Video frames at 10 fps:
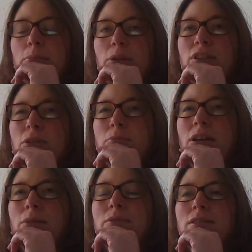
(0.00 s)
But
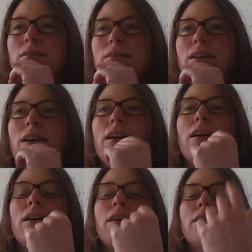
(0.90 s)
sometimes
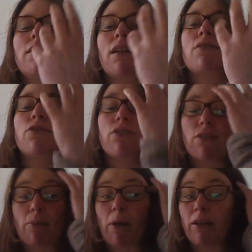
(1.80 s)
that's just
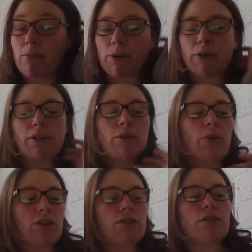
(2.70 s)
not possible and you
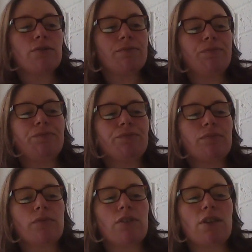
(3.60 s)
want to
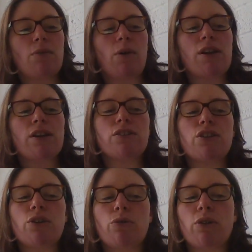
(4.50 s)
see what you can
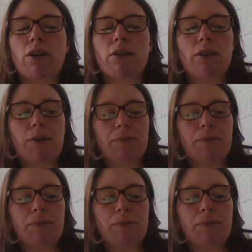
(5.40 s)
do, or